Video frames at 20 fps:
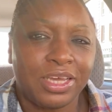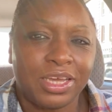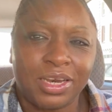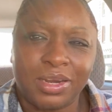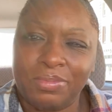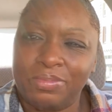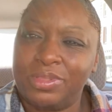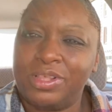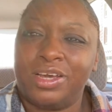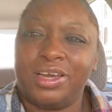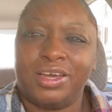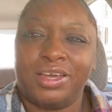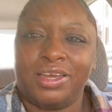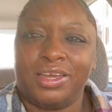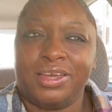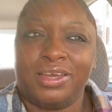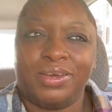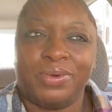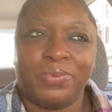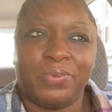And I'm
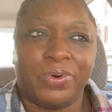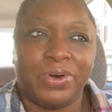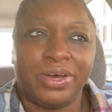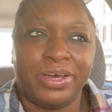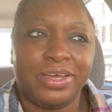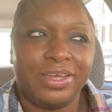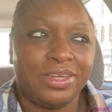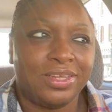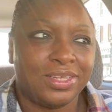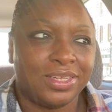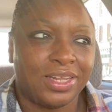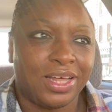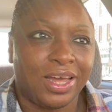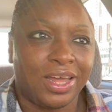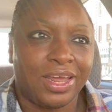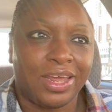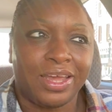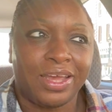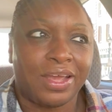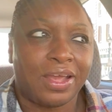like, what?
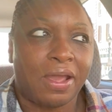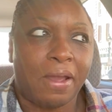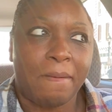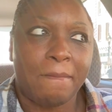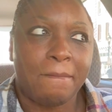Like,